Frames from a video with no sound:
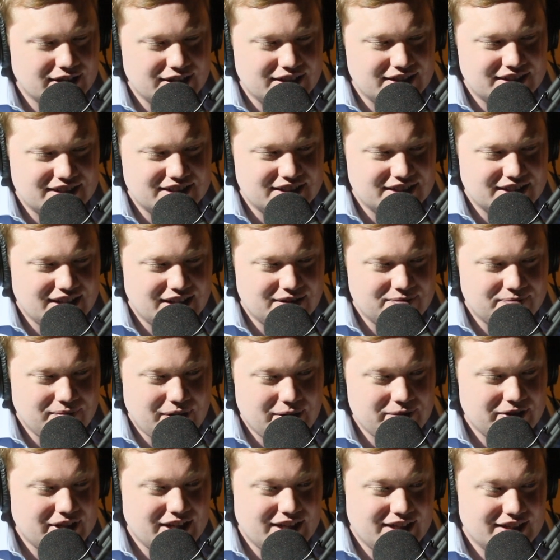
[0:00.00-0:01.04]
Yeah,
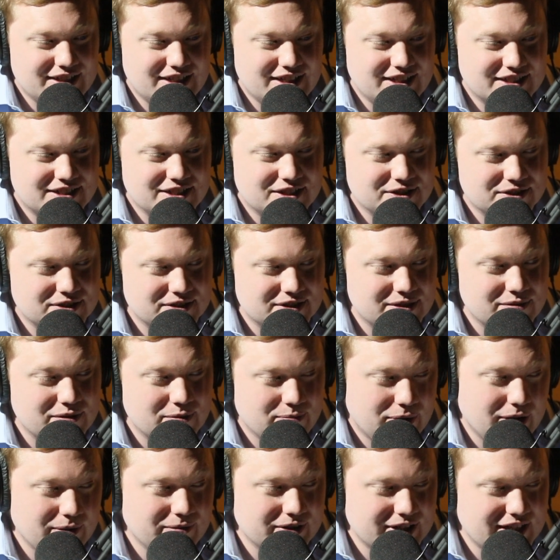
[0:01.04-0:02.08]
and maybe and then it's
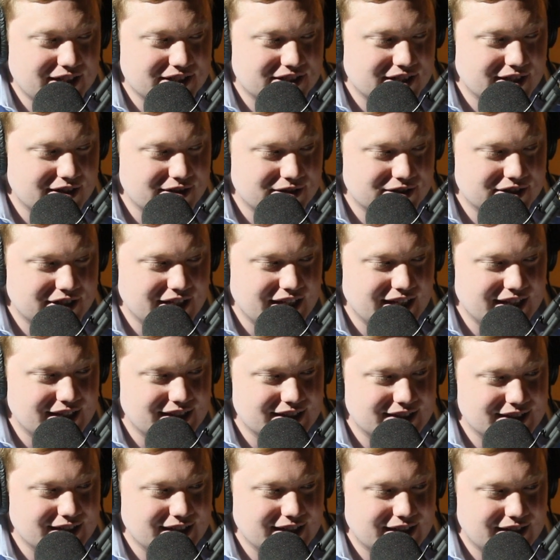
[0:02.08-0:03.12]
also something the public needs to
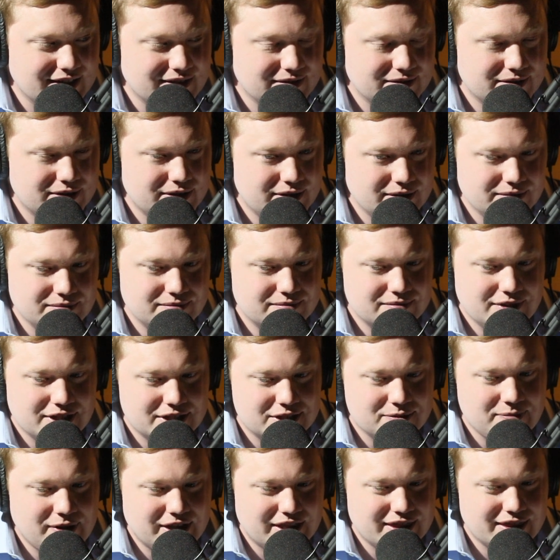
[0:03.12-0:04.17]
understand. It's like,
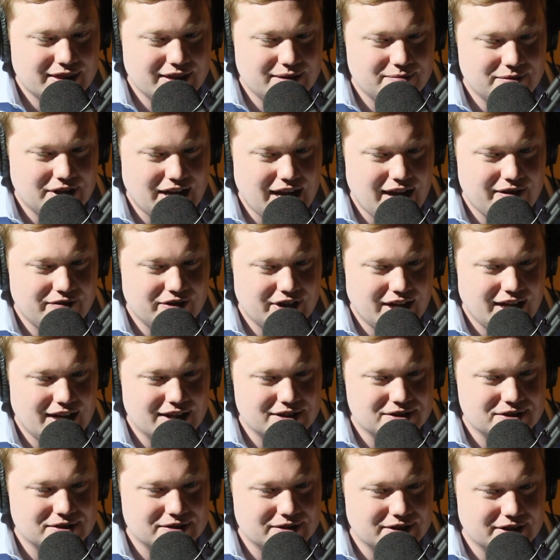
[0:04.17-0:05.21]
don't expect them to
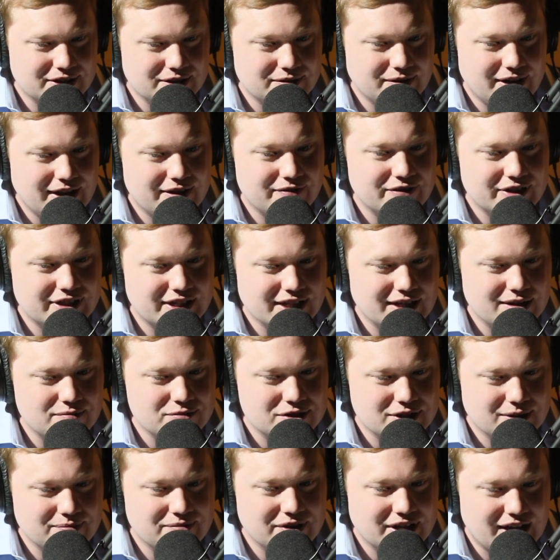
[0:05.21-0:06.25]
have an answer,
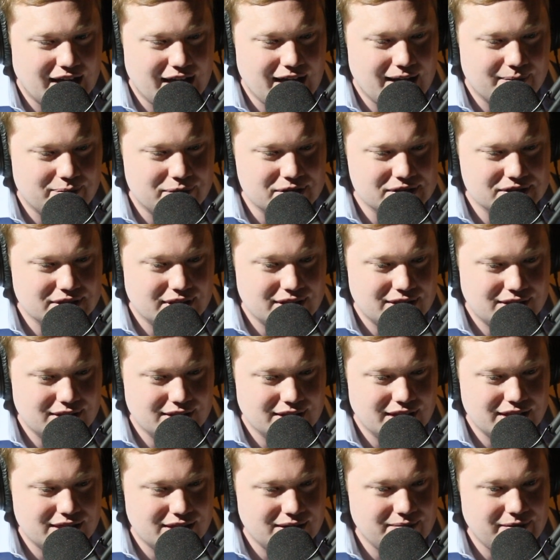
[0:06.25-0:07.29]
every time something happens.
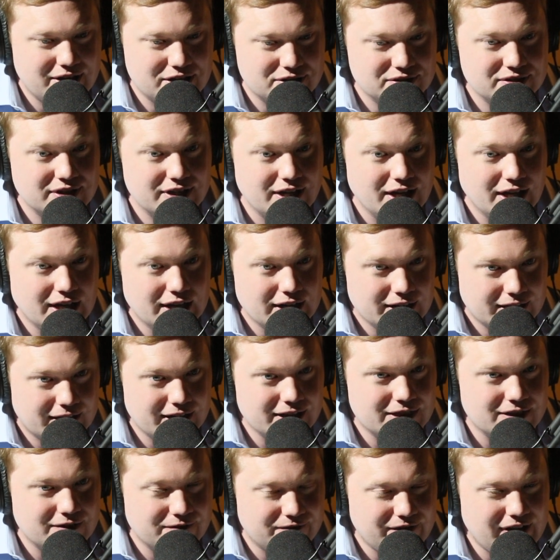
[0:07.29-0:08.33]
Let them actually
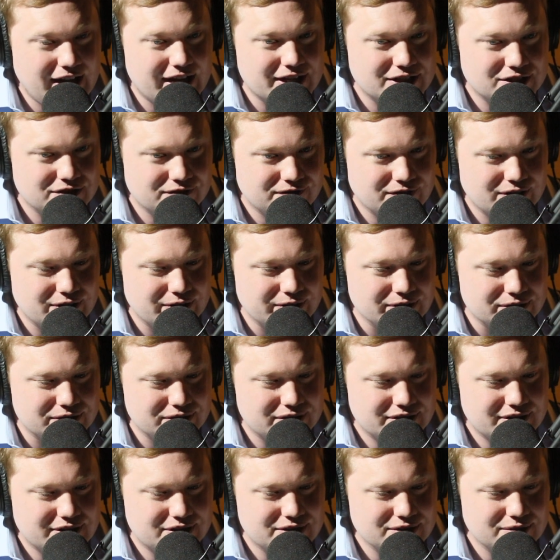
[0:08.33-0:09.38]
get the facts
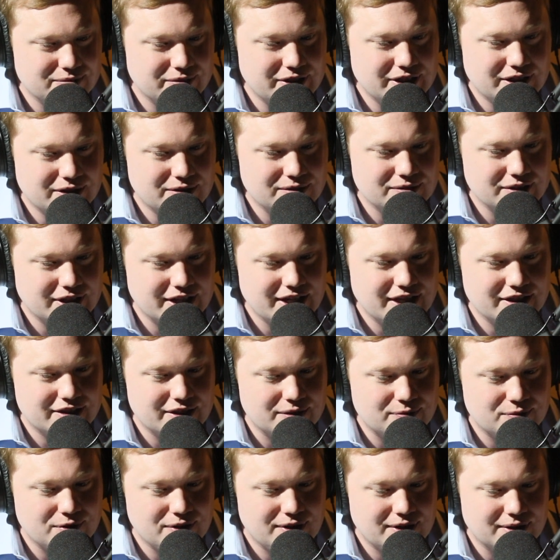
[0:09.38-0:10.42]
first, so we
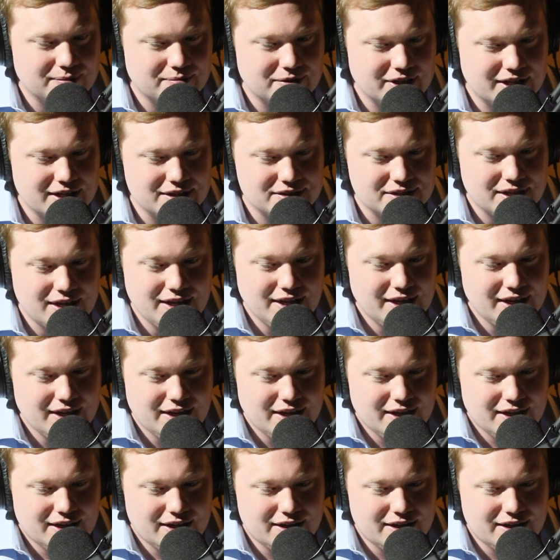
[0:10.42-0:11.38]
don't get anything wrong. Because,